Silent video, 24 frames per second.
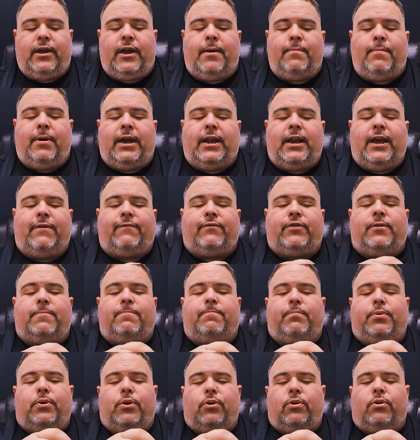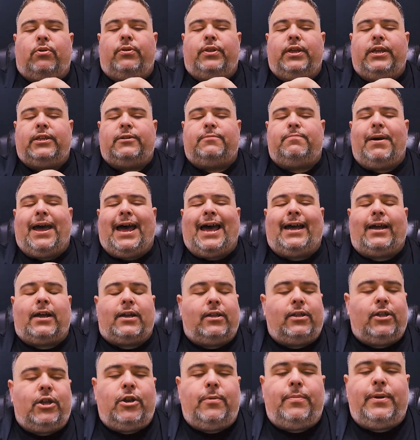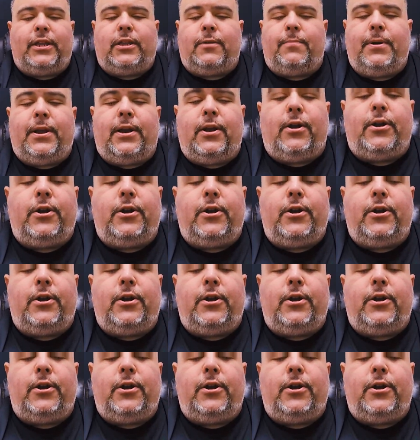I might have to pull these back a little bit depending